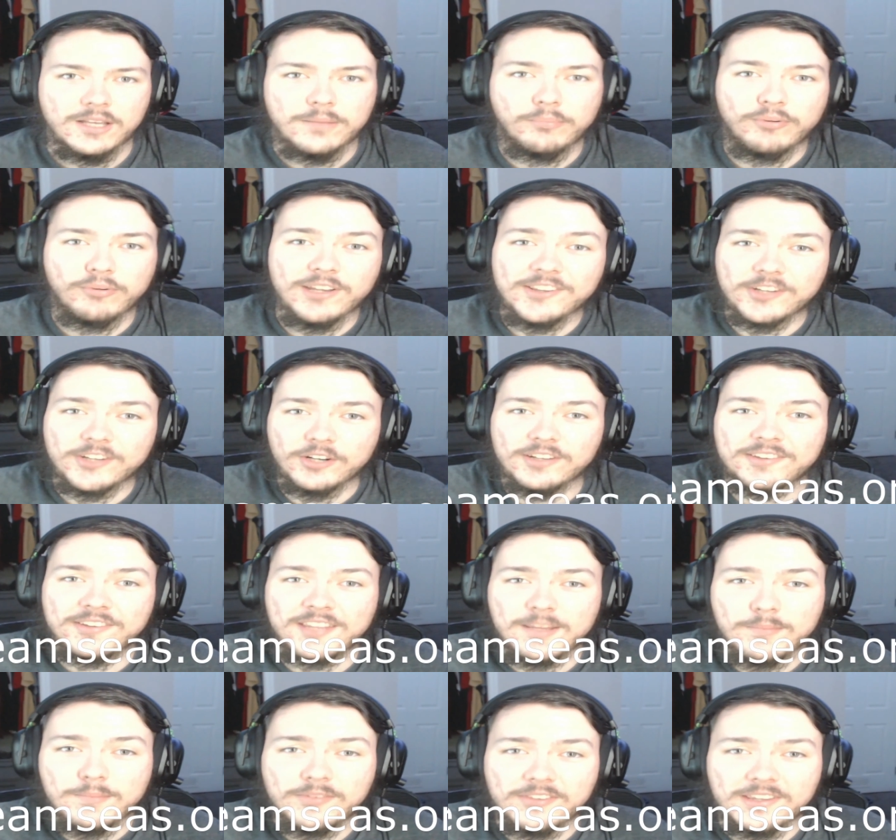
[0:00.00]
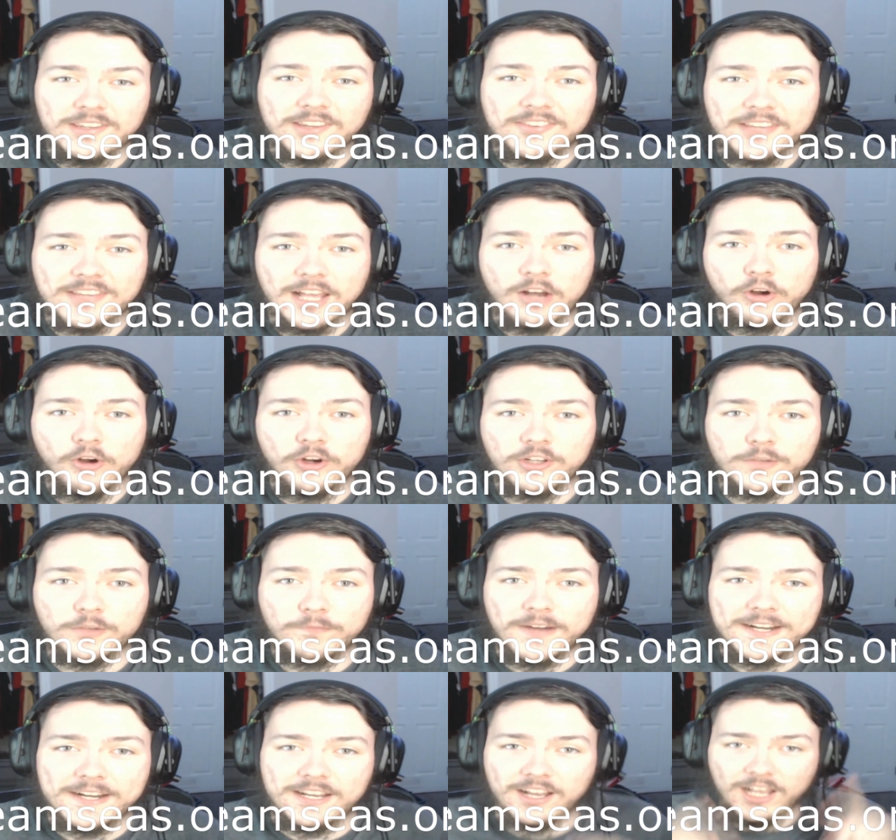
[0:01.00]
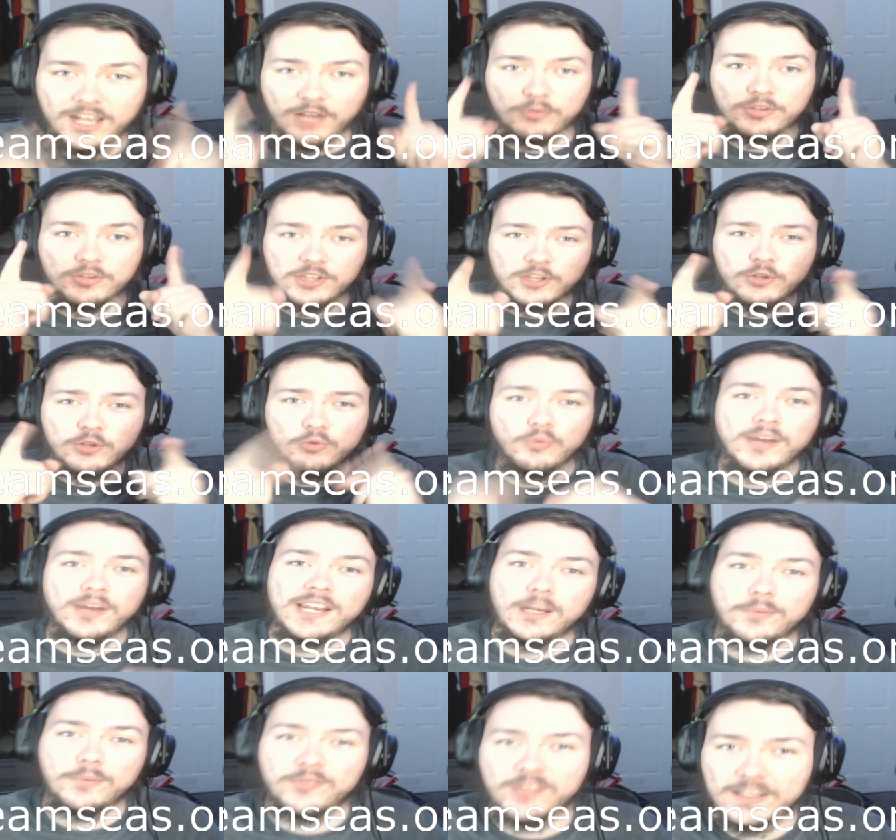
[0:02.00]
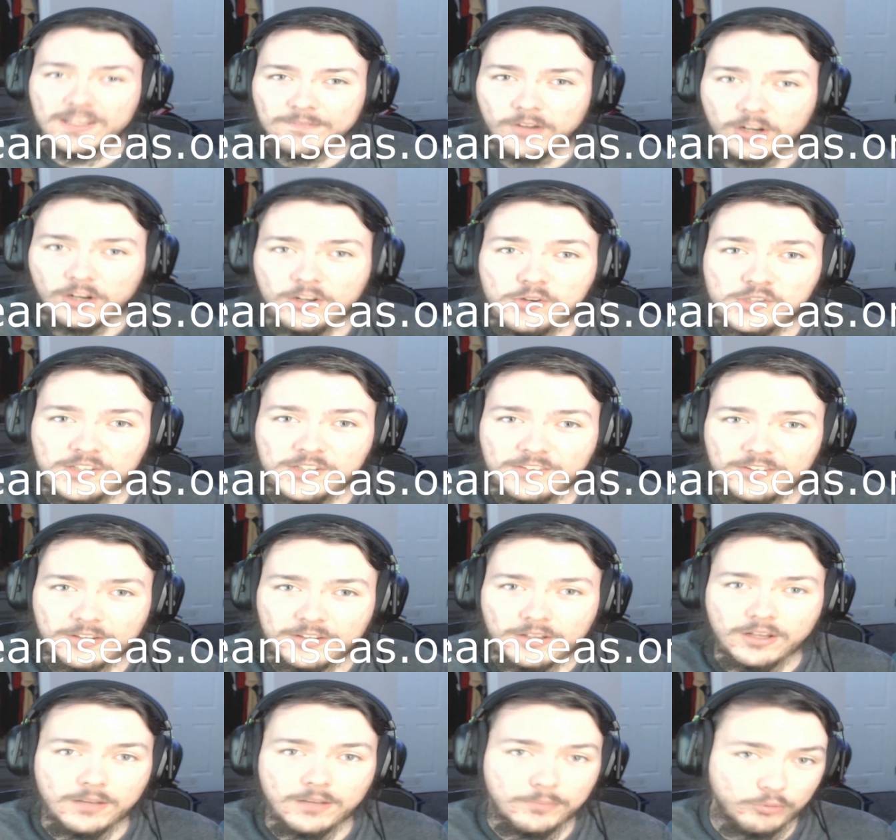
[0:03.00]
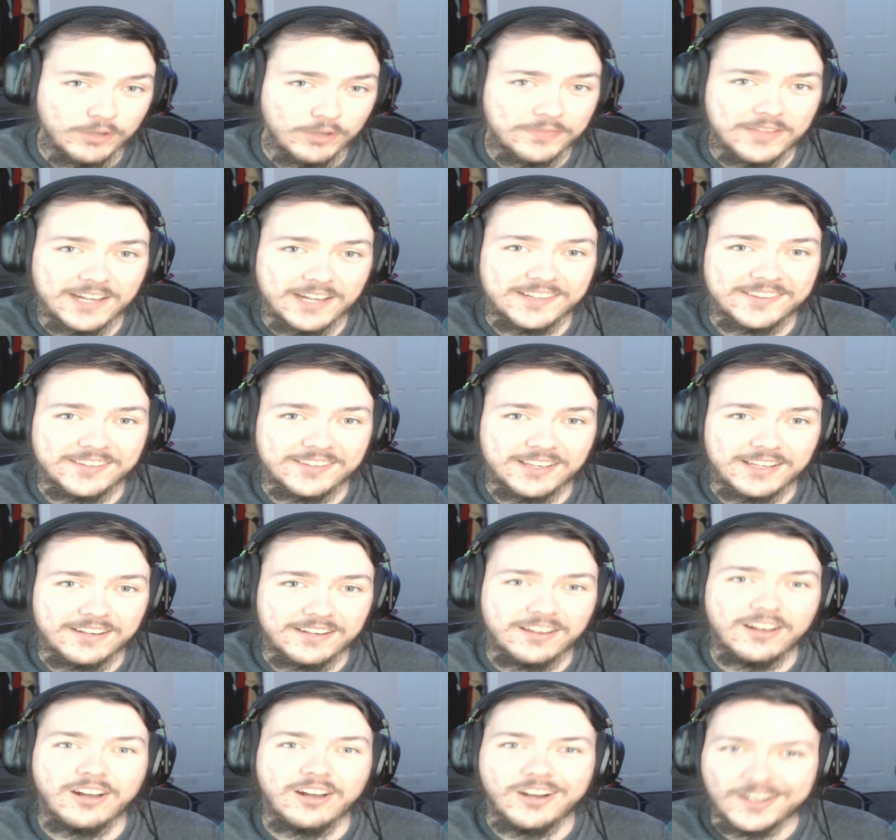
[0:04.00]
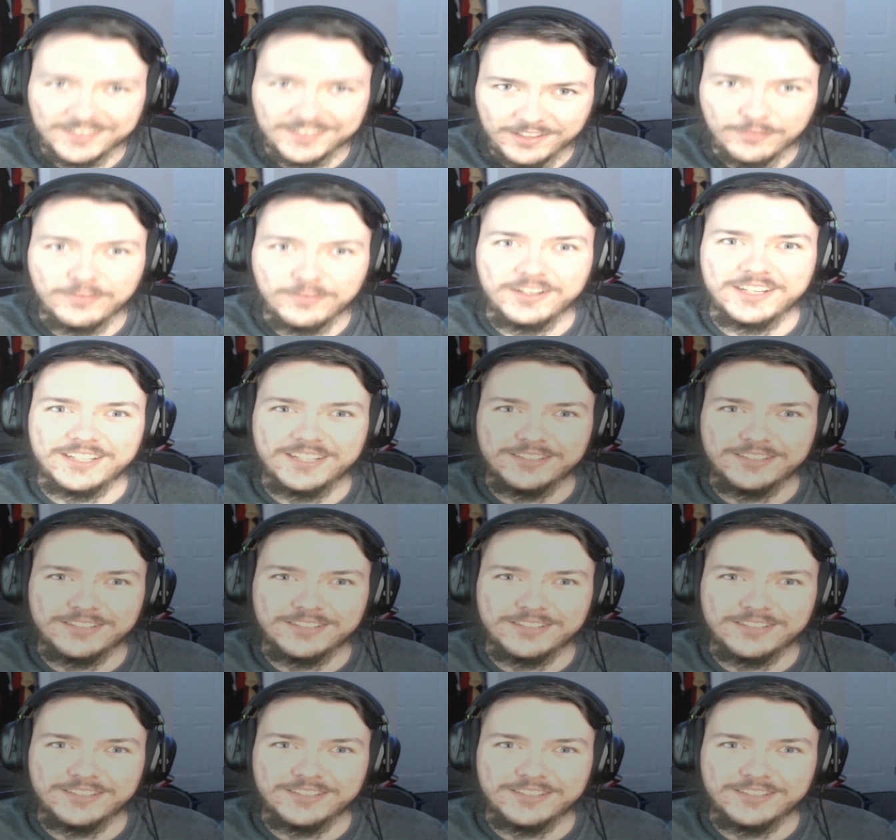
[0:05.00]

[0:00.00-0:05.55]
Please go to teamseas.org to find out how you can help save our oceans. But with that said, onto the video.